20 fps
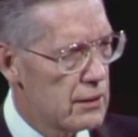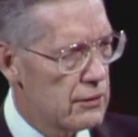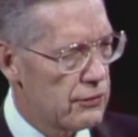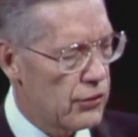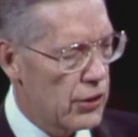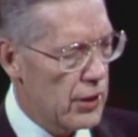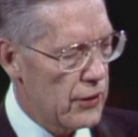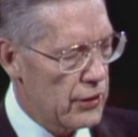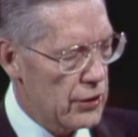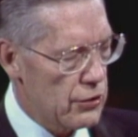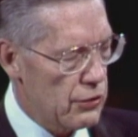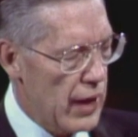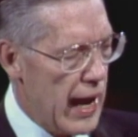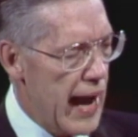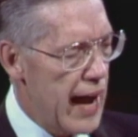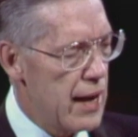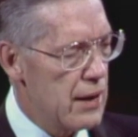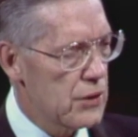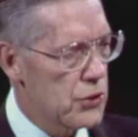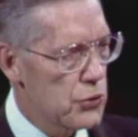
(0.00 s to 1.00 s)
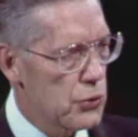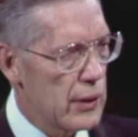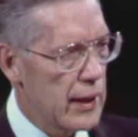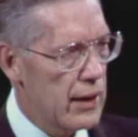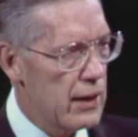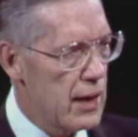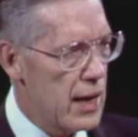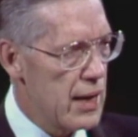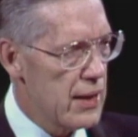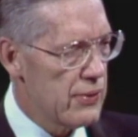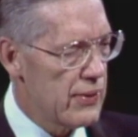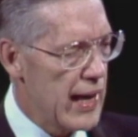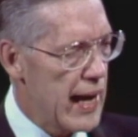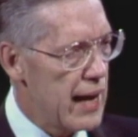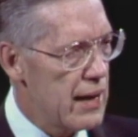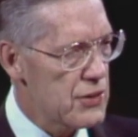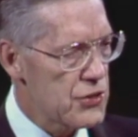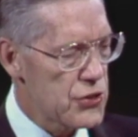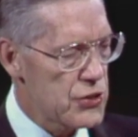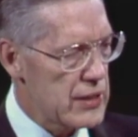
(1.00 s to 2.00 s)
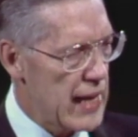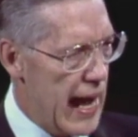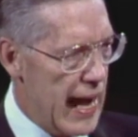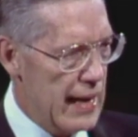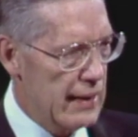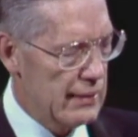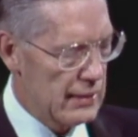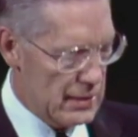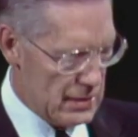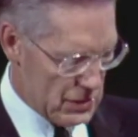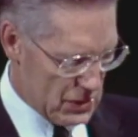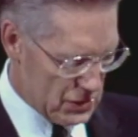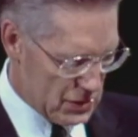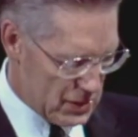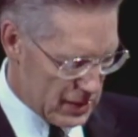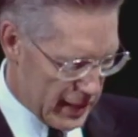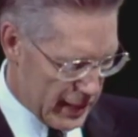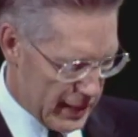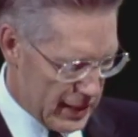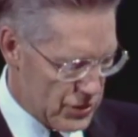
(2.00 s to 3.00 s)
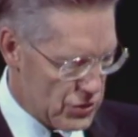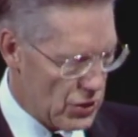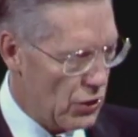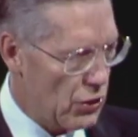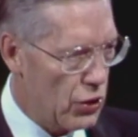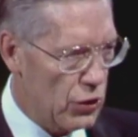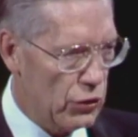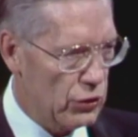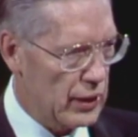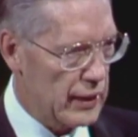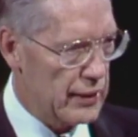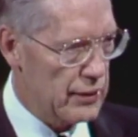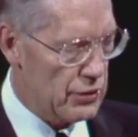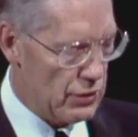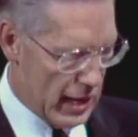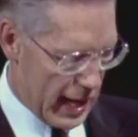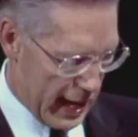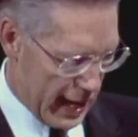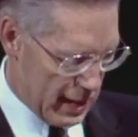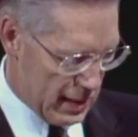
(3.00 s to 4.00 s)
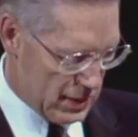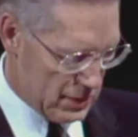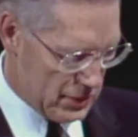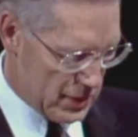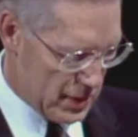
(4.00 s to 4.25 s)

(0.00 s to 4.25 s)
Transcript: for the ground whereon thou standest is holy ground."